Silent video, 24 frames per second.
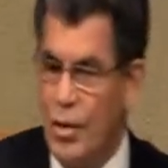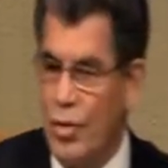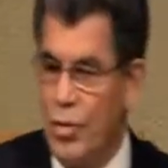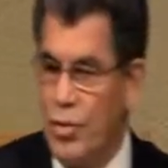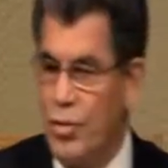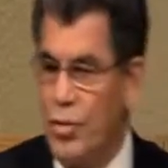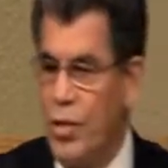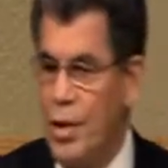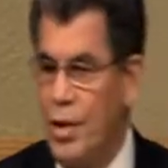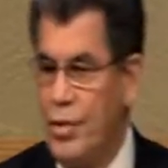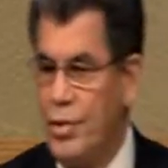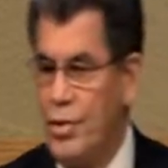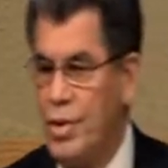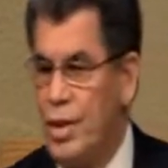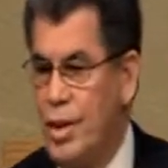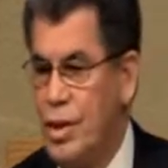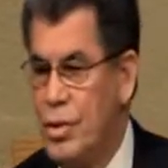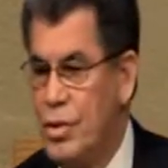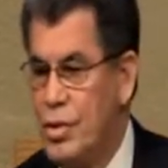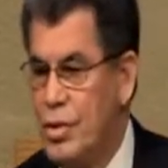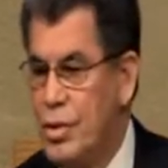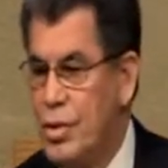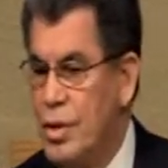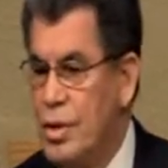So I
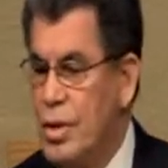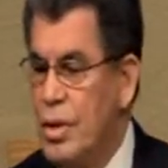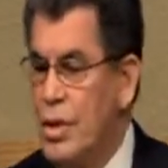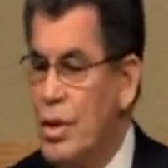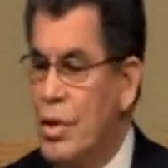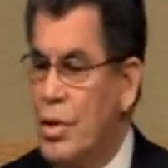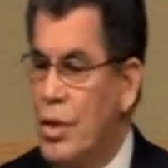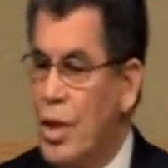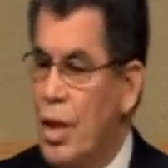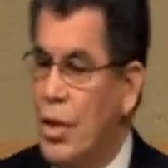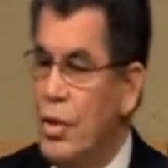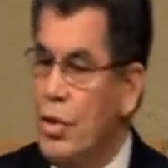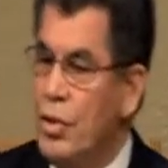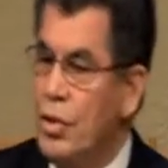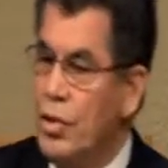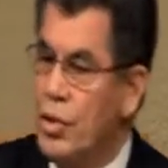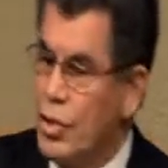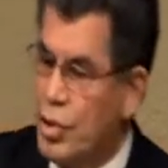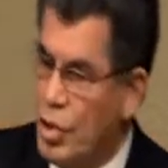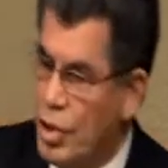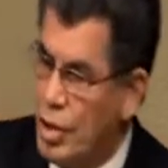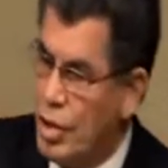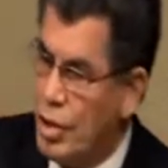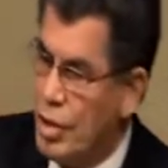said, are you
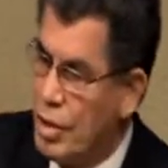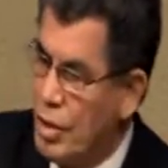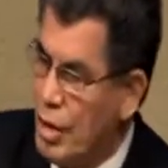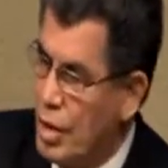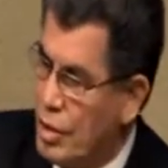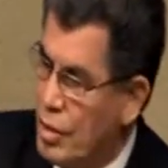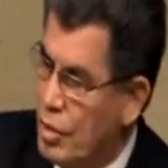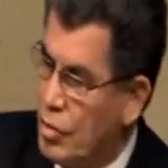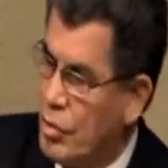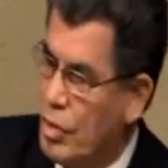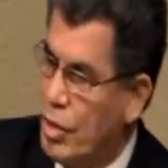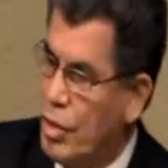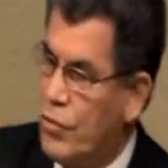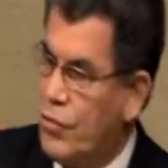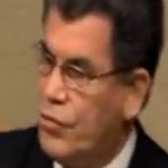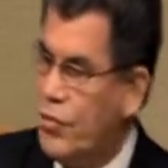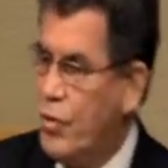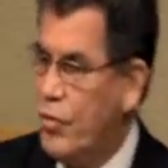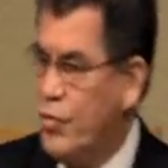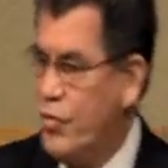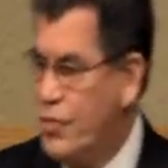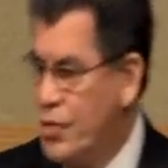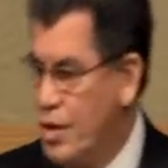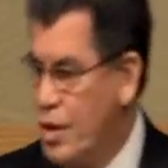certain that the word
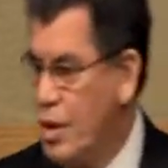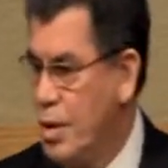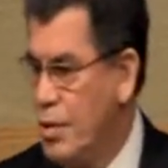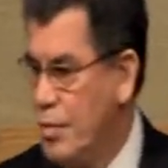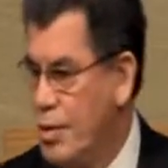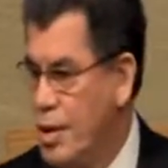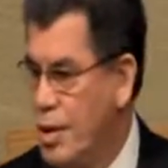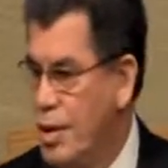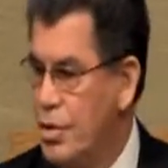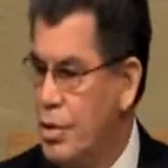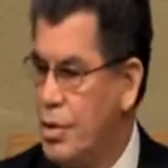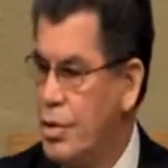fulfill means